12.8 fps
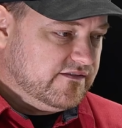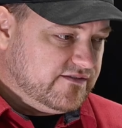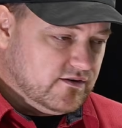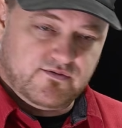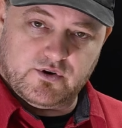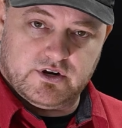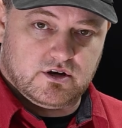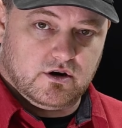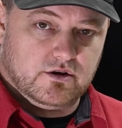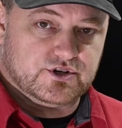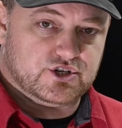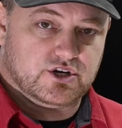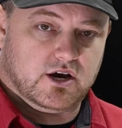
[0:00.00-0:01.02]
Feel free to call
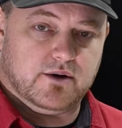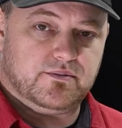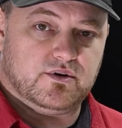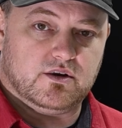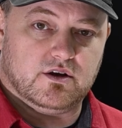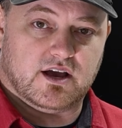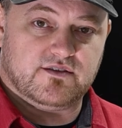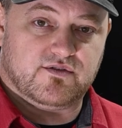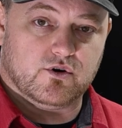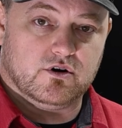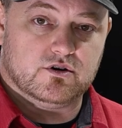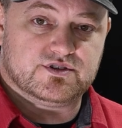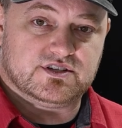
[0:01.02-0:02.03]
the shop,
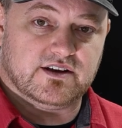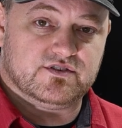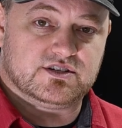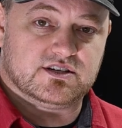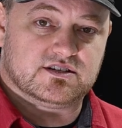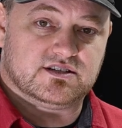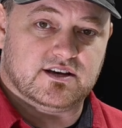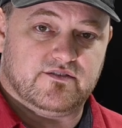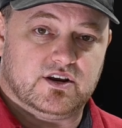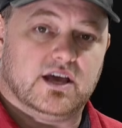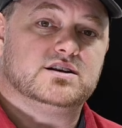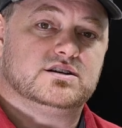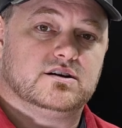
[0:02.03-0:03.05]

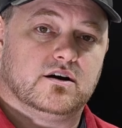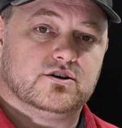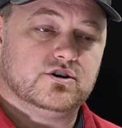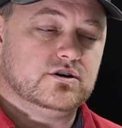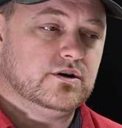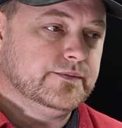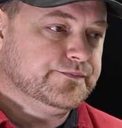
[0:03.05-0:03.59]
940-767-1800.